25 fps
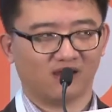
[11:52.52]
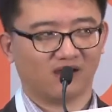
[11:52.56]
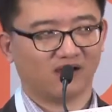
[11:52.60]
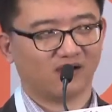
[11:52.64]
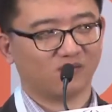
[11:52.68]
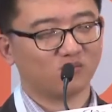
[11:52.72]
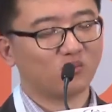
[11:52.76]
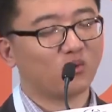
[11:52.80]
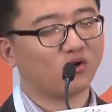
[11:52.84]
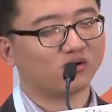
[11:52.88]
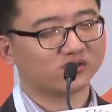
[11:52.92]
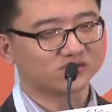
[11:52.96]

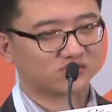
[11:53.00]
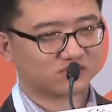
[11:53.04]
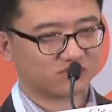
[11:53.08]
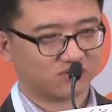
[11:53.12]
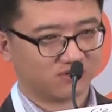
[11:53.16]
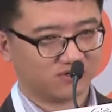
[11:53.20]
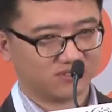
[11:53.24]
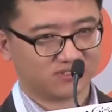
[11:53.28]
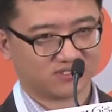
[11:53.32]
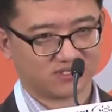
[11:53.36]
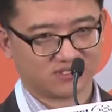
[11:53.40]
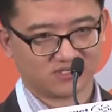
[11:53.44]
more
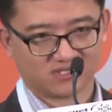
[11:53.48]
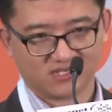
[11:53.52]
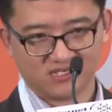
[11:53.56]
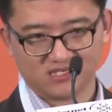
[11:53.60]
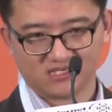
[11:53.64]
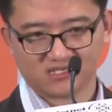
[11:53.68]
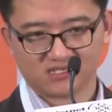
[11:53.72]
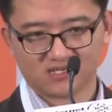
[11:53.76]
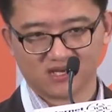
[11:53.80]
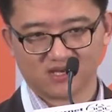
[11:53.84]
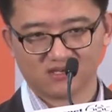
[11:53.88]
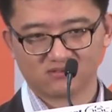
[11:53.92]
choices
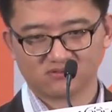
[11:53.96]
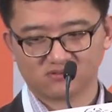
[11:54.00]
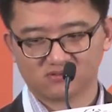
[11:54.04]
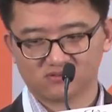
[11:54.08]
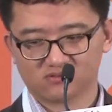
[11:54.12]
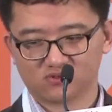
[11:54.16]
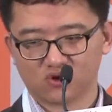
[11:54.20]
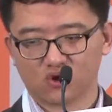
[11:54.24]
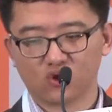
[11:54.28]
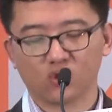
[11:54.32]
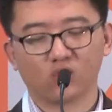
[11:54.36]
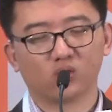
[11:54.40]
is that
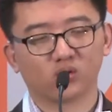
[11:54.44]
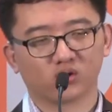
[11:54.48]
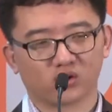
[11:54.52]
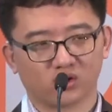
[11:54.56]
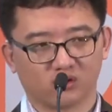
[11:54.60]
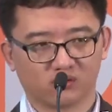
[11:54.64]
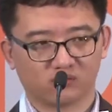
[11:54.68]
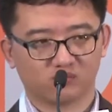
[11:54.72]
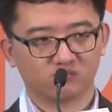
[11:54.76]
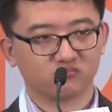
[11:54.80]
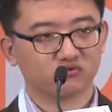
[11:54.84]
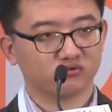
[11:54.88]
the
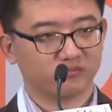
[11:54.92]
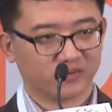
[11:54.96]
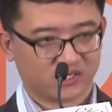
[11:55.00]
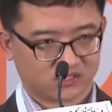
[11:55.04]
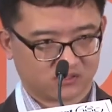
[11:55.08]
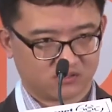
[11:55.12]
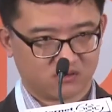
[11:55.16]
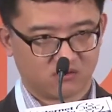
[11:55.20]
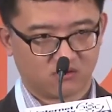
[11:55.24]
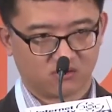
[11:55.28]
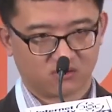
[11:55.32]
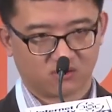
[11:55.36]
local,
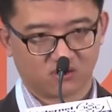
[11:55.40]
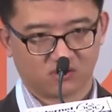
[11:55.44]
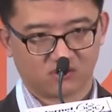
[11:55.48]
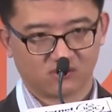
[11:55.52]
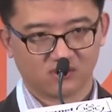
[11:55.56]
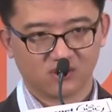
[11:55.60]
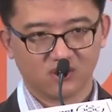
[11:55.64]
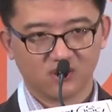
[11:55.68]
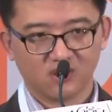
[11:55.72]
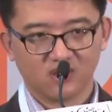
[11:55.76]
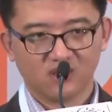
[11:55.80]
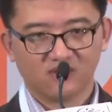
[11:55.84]
Bluemix local.